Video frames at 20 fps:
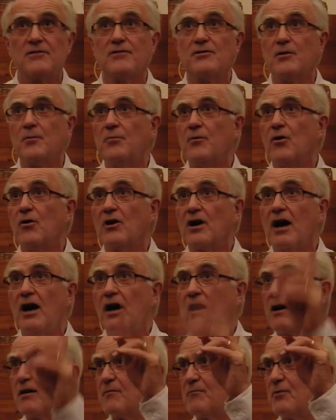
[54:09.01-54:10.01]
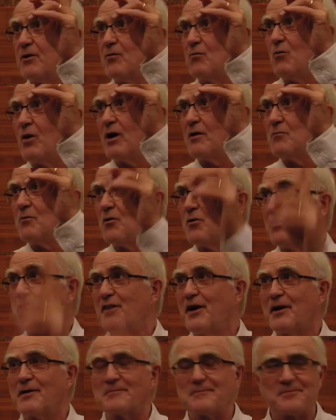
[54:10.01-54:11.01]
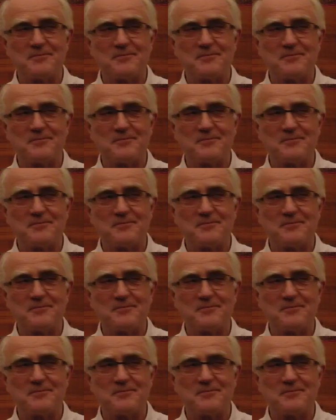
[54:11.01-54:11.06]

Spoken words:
the book. But one more thing.